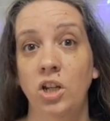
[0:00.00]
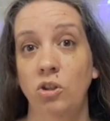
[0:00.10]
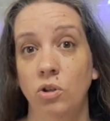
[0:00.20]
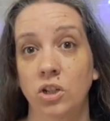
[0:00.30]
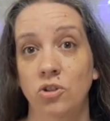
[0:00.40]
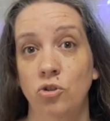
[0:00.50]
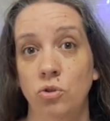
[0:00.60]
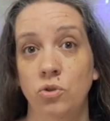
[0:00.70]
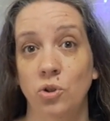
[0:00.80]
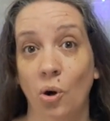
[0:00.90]
You get to
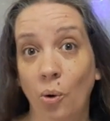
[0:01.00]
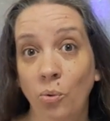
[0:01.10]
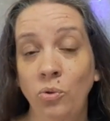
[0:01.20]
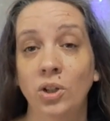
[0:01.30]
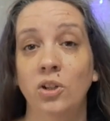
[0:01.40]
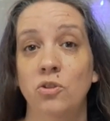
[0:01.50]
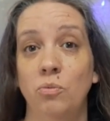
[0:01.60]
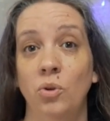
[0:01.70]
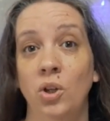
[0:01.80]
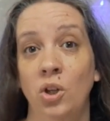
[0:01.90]
choose your own.
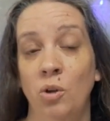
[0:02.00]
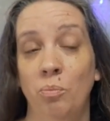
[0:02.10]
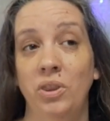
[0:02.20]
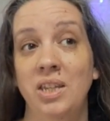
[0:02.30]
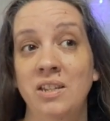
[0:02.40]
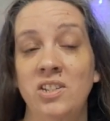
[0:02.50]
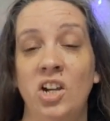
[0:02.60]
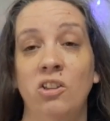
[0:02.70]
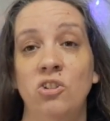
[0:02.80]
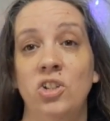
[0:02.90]
But these
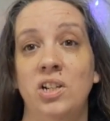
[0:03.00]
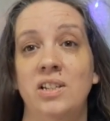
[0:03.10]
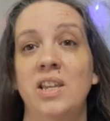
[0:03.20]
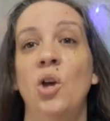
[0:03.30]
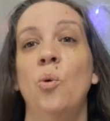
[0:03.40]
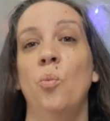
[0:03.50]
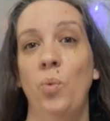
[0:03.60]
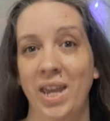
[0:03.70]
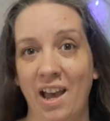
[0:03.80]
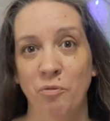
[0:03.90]
challenges we
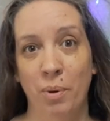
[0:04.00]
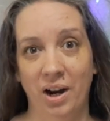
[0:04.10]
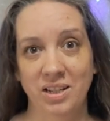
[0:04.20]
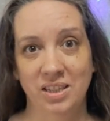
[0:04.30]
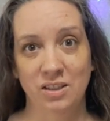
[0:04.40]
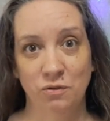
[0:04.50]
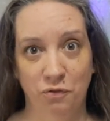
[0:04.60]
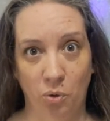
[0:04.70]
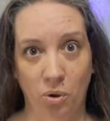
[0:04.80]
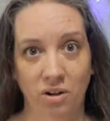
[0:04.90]
have prizes
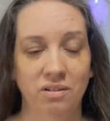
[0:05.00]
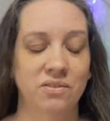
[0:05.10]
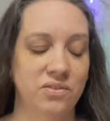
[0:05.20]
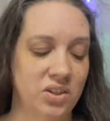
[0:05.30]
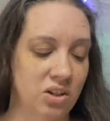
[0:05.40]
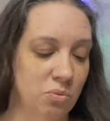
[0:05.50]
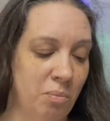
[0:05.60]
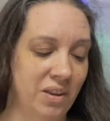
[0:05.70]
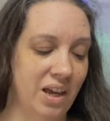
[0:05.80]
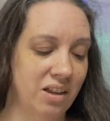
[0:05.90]
for. So I just want to
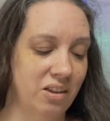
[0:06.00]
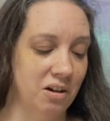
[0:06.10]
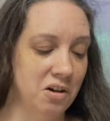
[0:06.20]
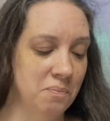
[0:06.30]
make that clear.